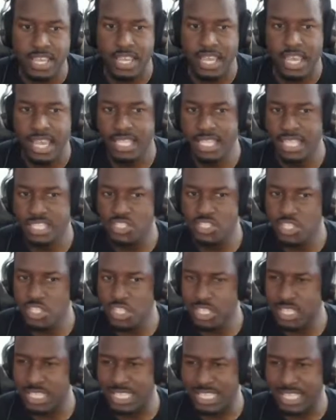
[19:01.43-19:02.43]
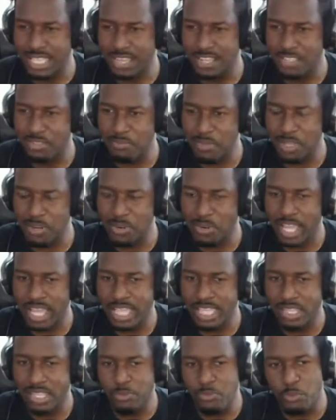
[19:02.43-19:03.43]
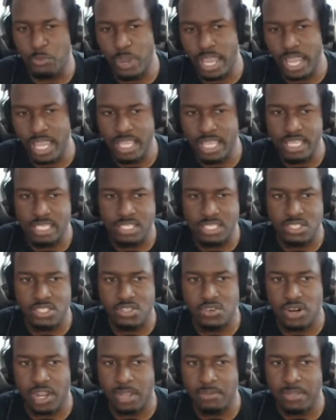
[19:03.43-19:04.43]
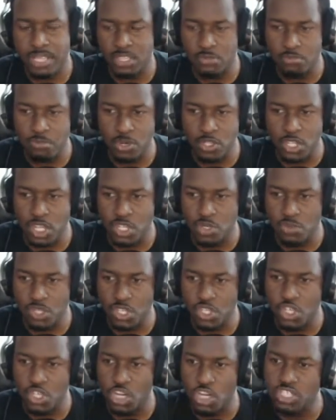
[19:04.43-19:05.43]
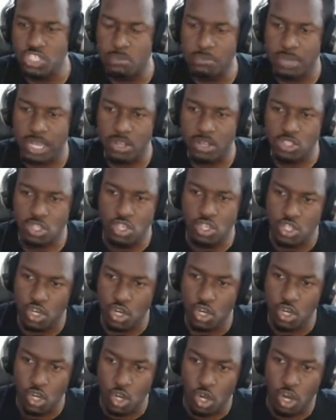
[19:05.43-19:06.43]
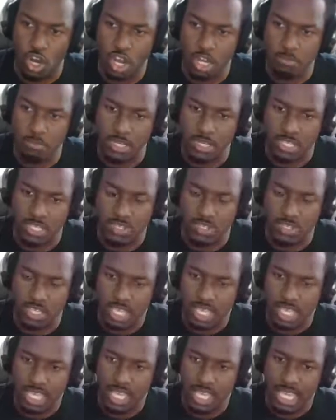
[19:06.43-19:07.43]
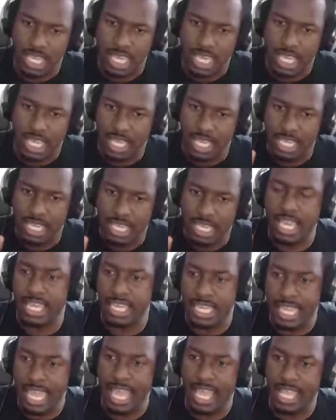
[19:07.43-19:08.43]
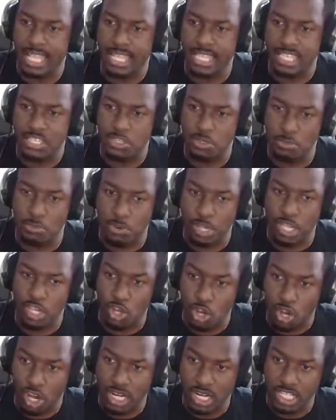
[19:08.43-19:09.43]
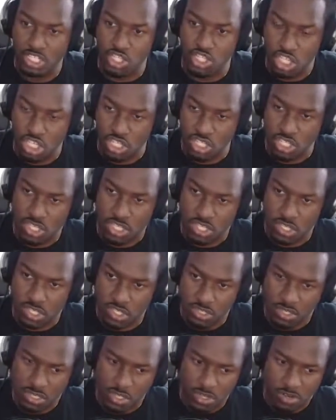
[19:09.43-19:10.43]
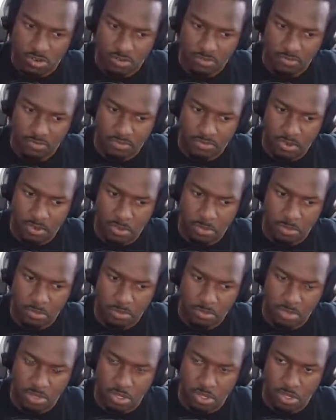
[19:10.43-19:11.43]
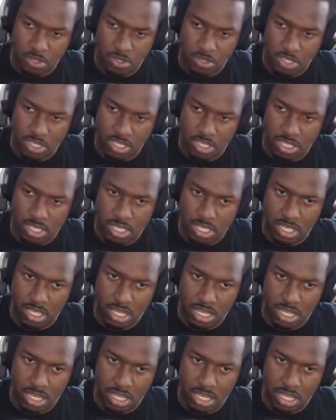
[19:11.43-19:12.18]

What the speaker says: And then Jesus is there in the middle. And the way it's described that the book doesn't really touch on God, because again, you bring God and Jesus, from, the